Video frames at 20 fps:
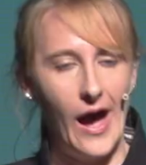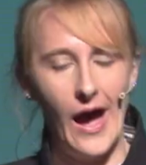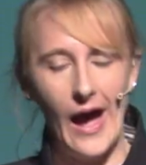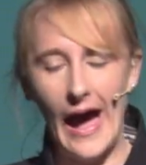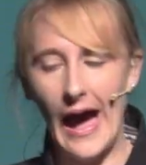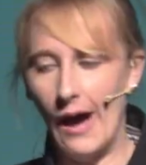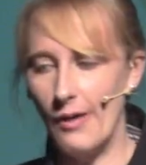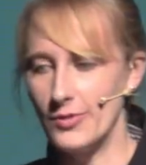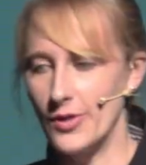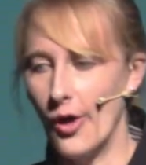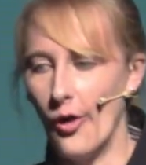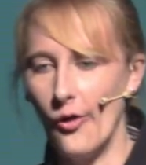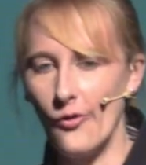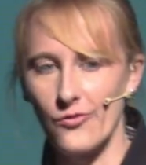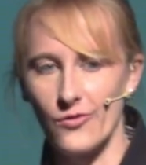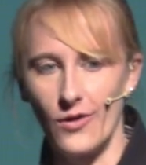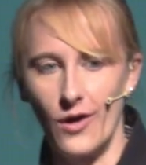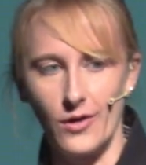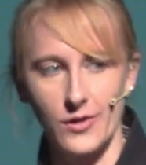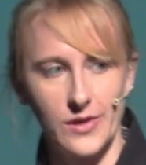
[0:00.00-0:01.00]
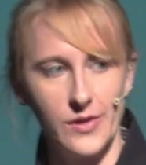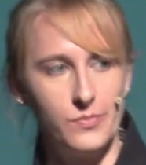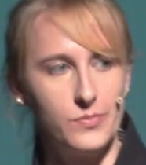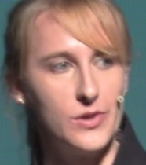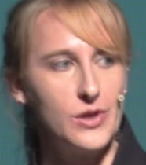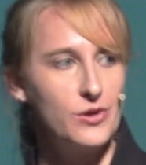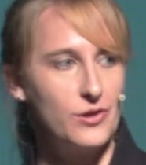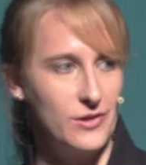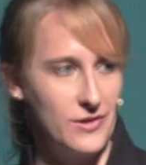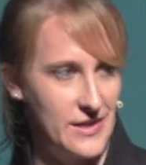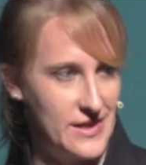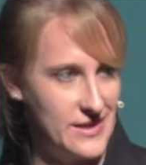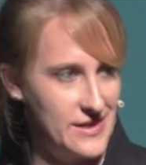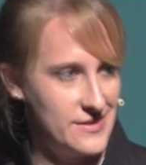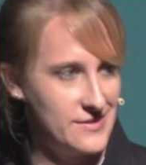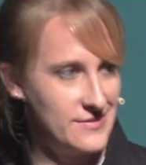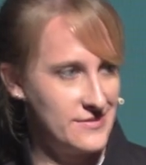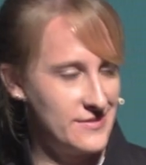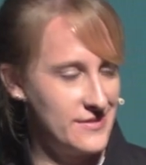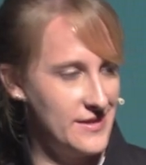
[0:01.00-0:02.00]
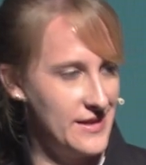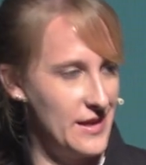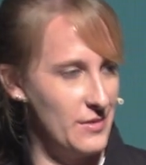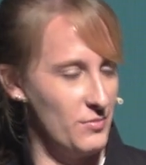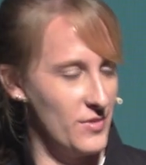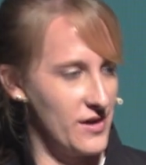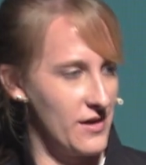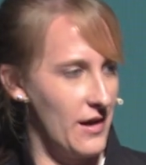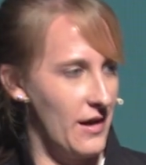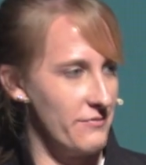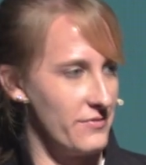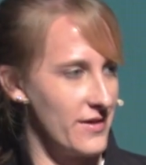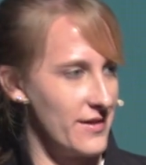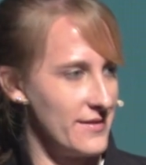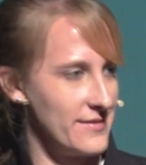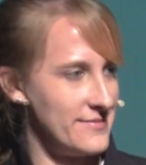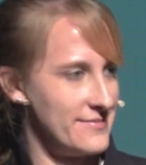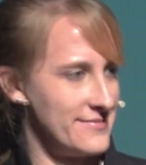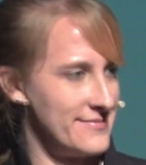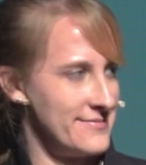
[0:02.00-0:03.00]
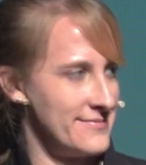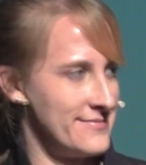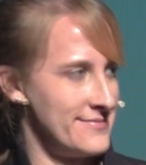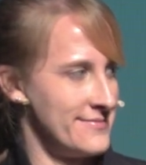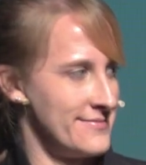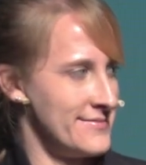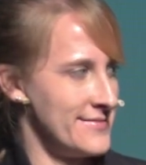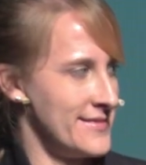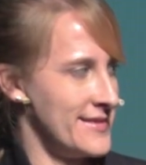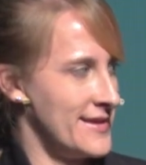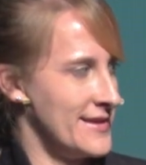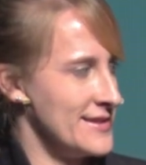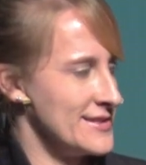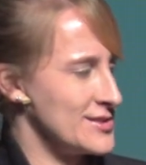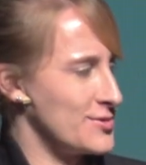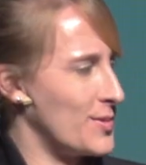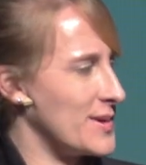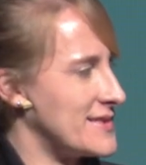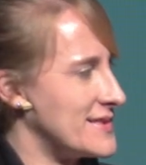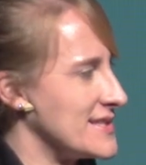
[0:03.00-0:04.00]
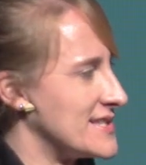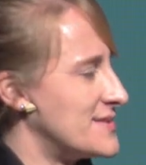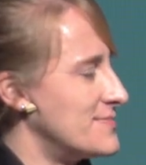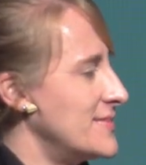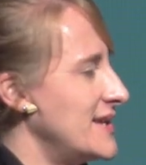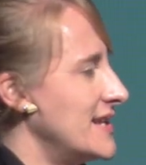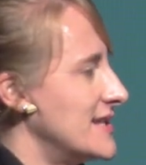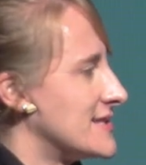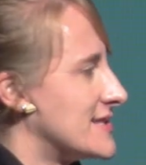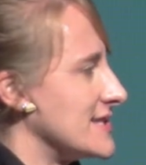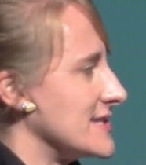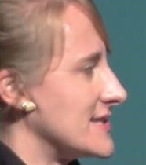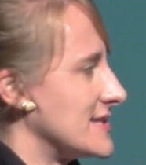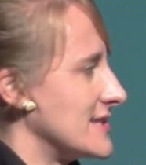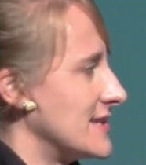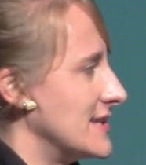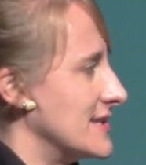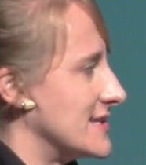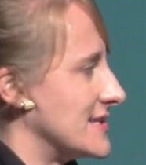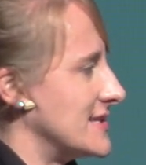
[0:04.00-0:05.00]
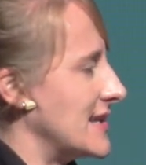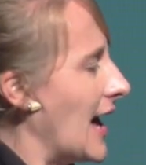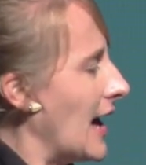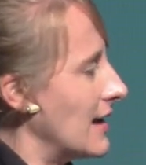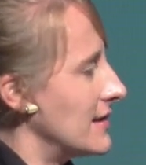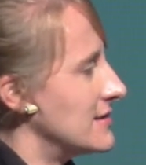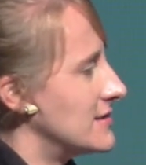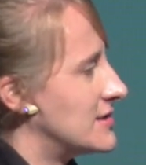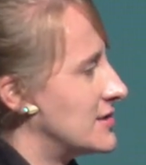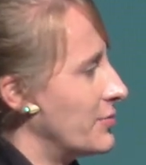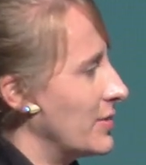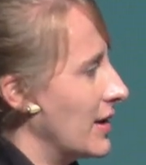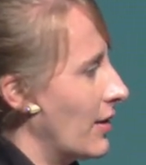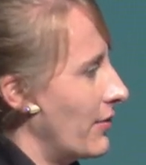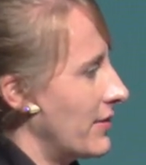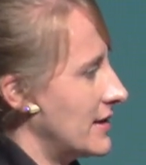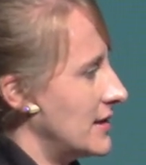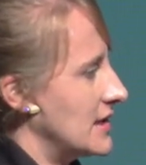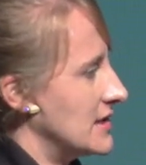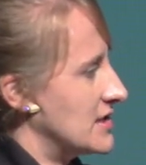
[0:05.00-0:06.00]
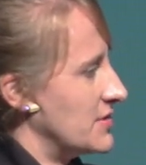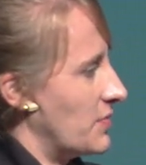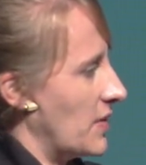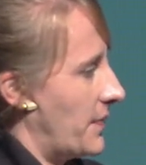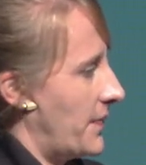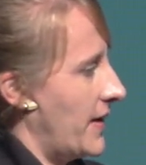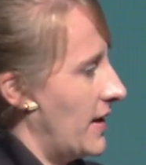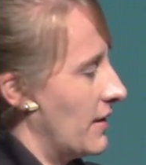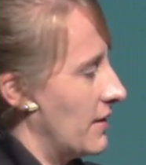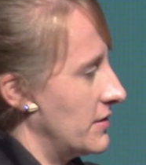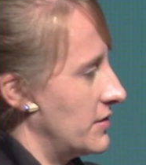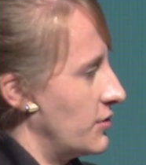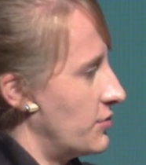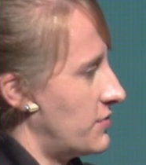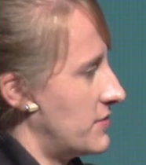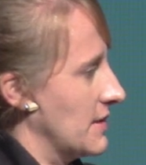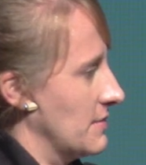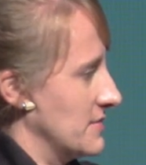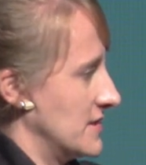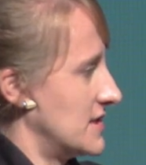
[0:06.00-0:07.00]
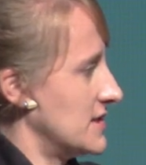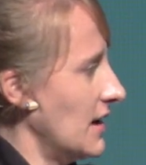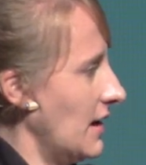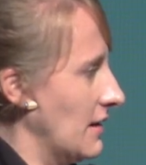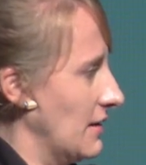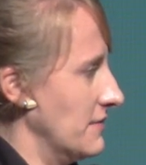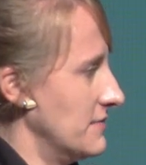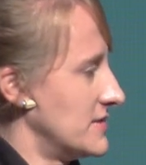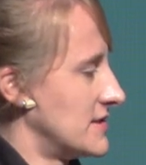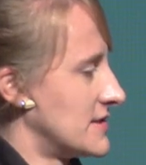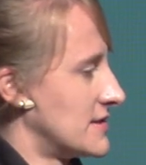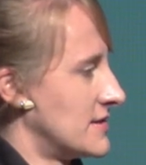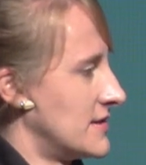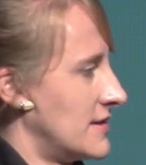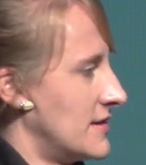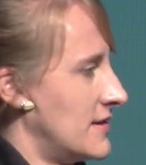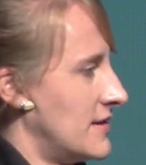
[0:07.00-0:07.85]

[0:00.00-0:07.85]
how the overall community can recover. So, what this means is, is not do we only need to prepare youth themselves,